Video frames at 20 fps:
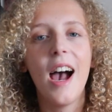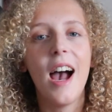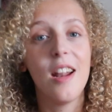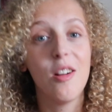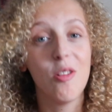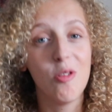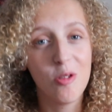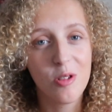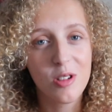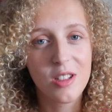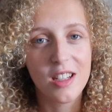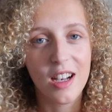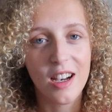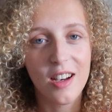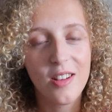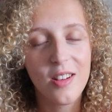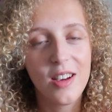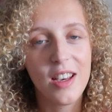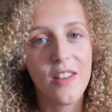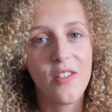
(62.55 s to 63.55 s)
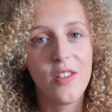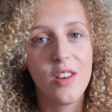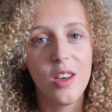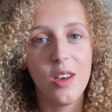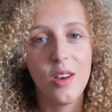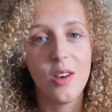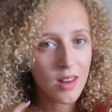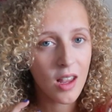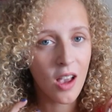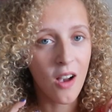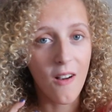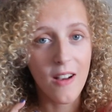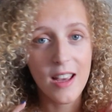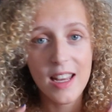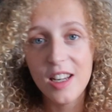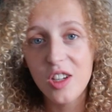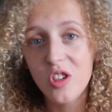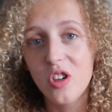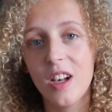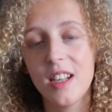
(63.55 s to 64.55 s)
And also, if you are
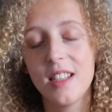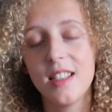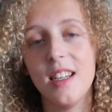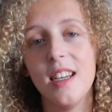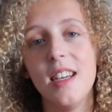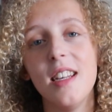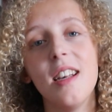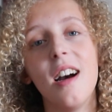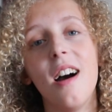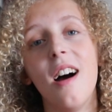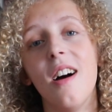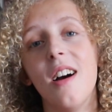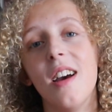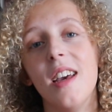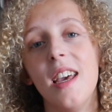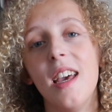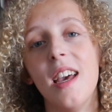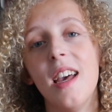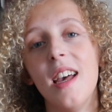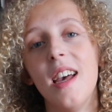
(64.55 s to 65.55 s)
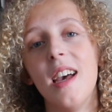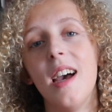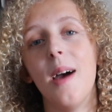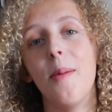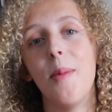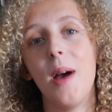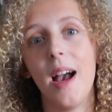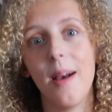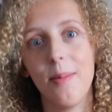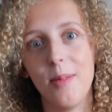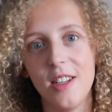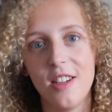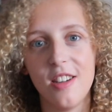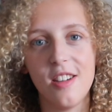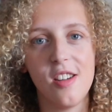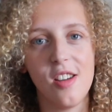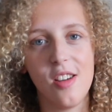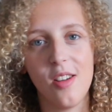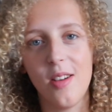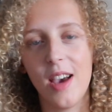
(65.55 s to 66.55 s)
interested, I am happy to
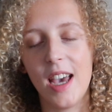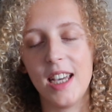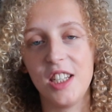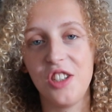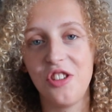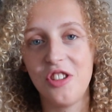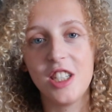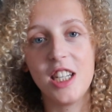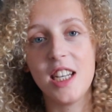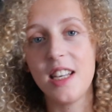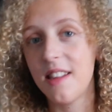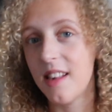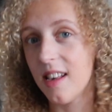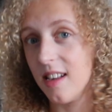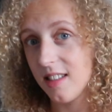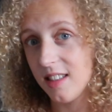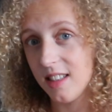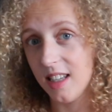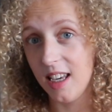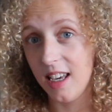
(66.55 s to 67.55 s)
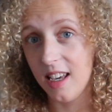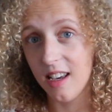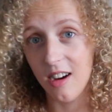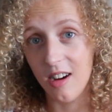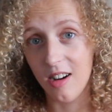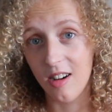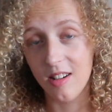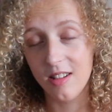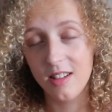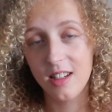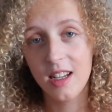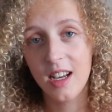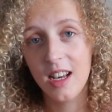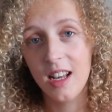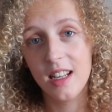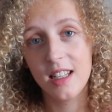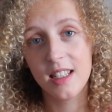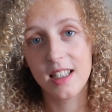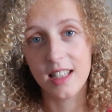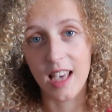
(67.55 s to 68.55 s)
do a GCSE art
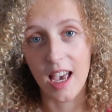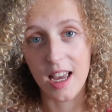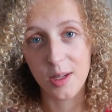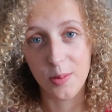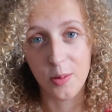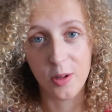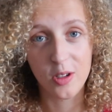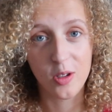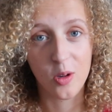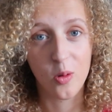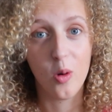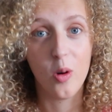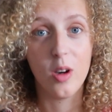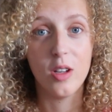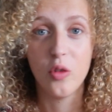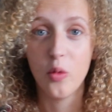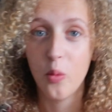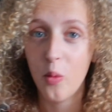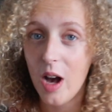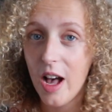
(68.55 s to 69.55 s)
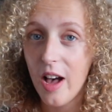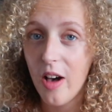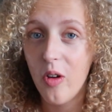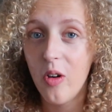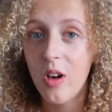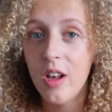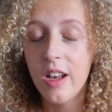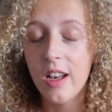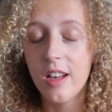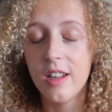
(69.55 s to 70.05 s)
sketchbook tour as well,